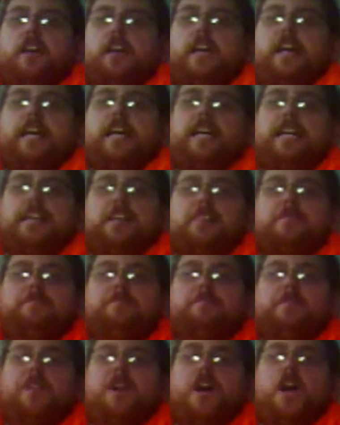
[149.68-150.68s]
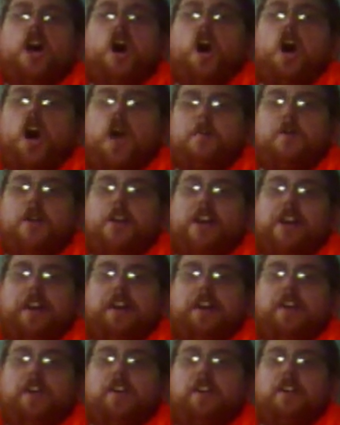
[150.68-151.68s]
G'day, I'm
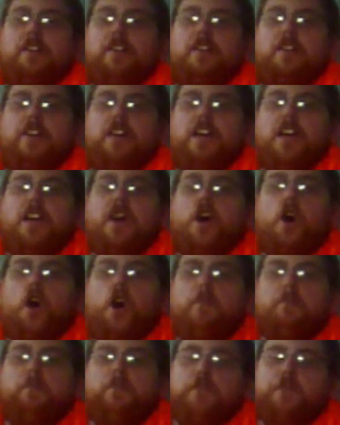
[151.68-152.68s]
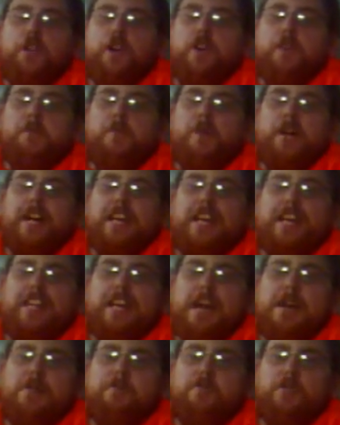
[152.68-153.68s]
Erk. I'm
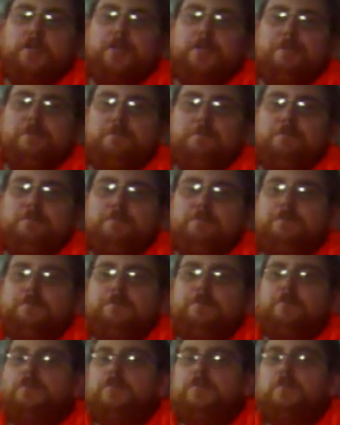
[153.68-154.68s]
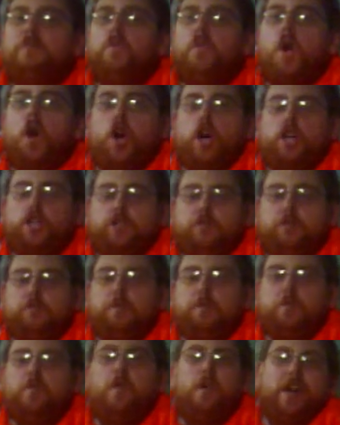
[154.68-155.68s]
celebrating April. I
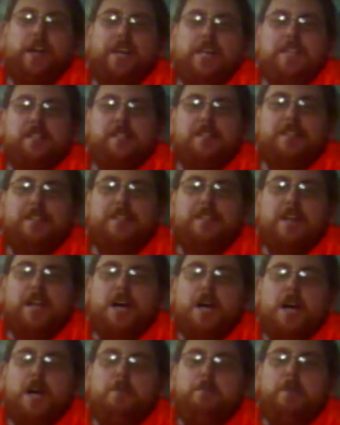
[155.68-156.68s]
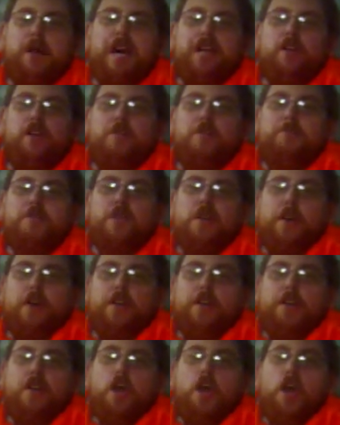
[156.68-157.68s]
should be working, but I'm
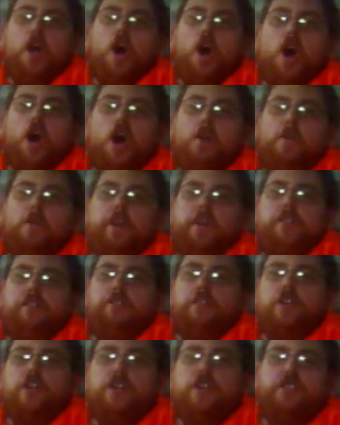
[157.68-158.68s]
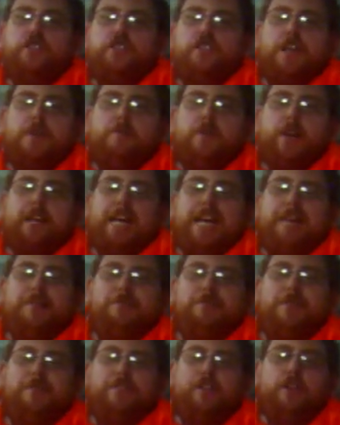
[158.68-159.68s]
not. I wanted to share my
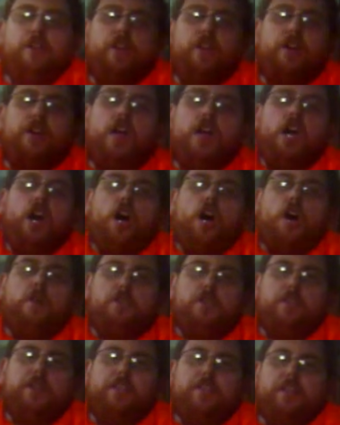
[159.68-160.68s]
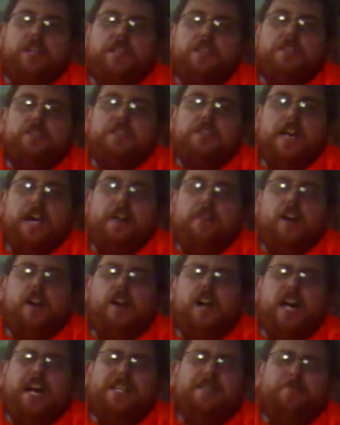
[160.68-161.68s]
cake with you. I'm doing this at
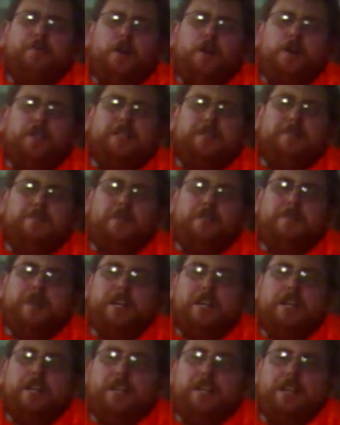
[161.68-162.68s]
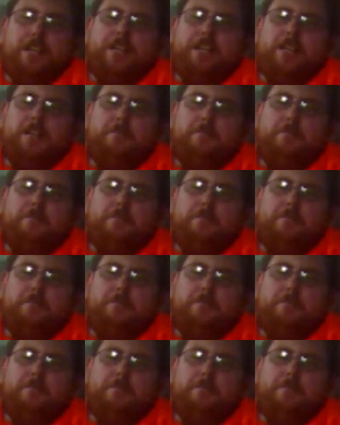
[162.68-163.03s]
the last possible minute,